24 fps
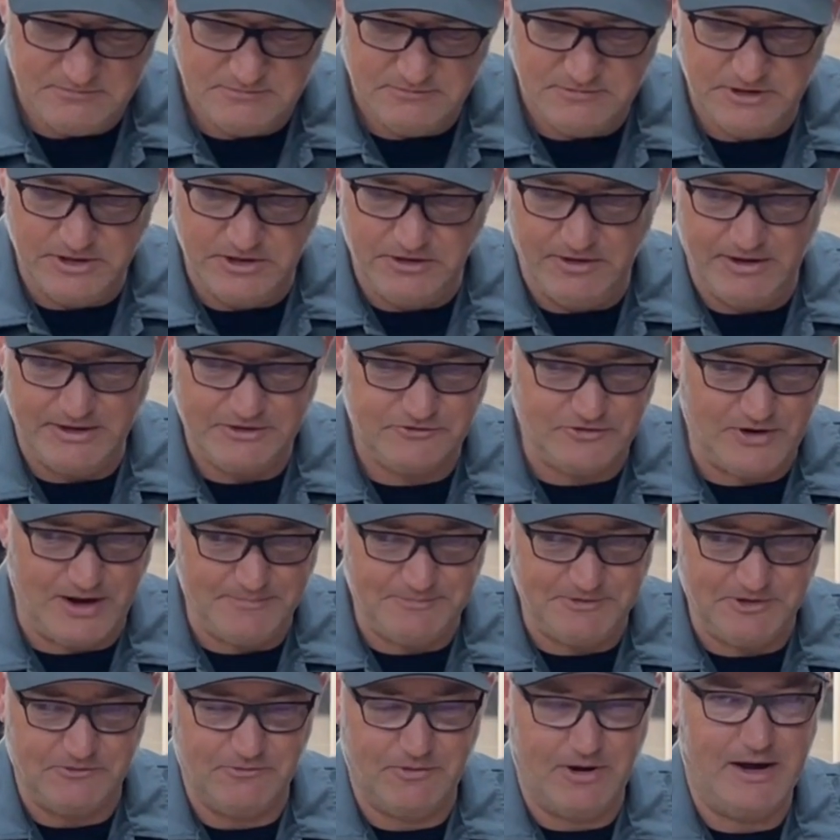you know, I
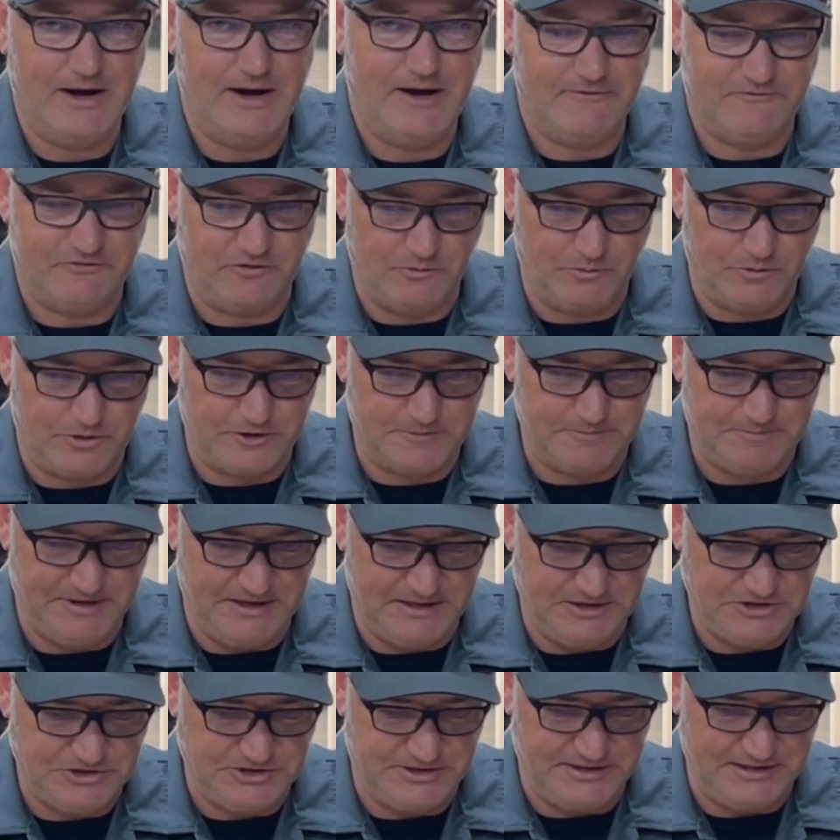dropped it right off the
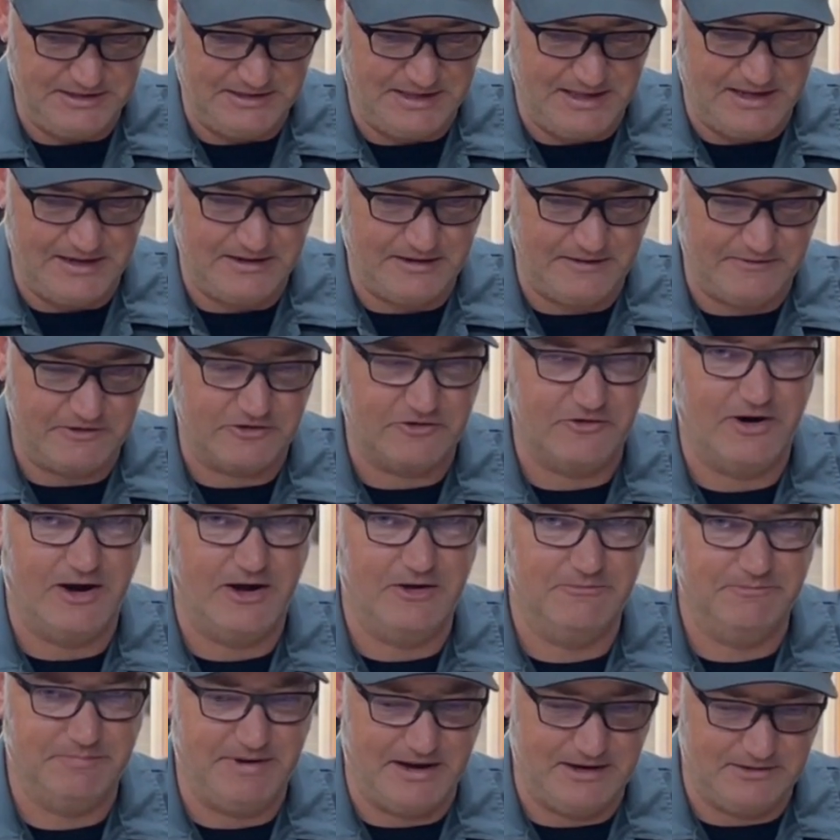workbench, and it landed on the
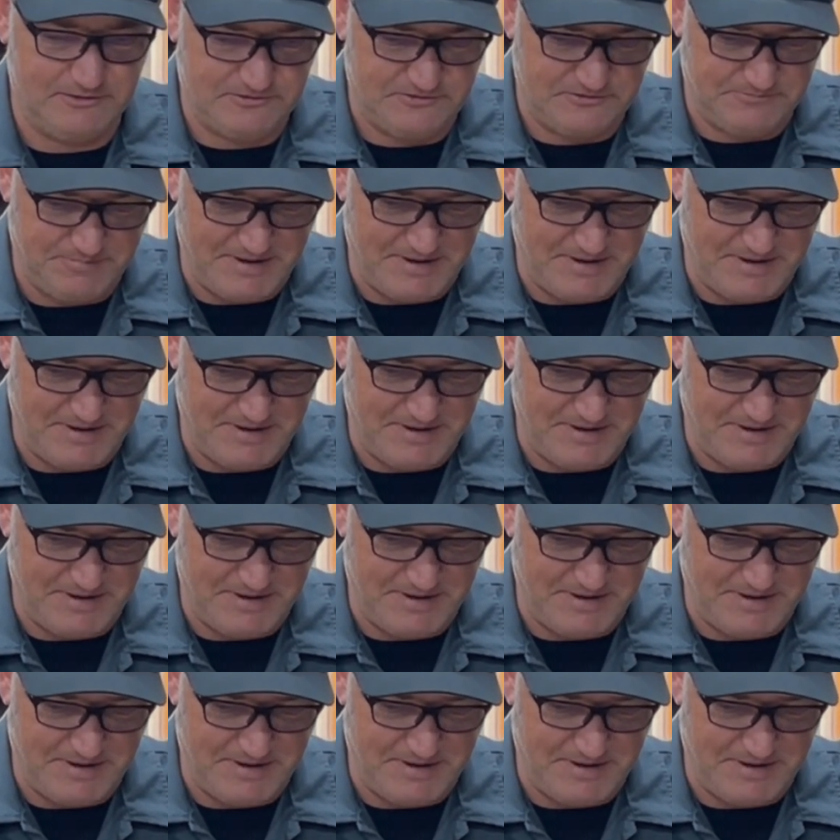ground, bounced,